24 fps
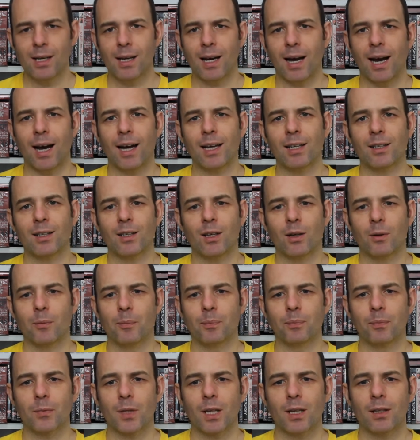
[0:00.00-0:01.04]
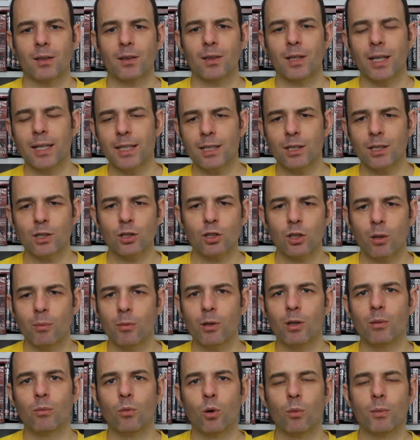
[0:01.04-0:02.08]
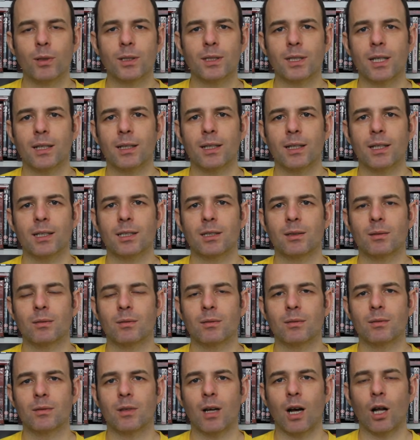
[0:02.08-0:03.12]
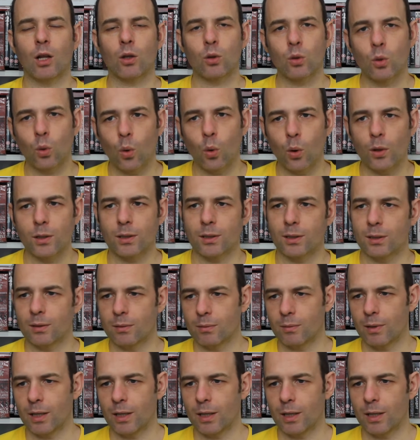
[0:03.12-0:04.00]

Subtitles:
I like some of the moments in this a lot,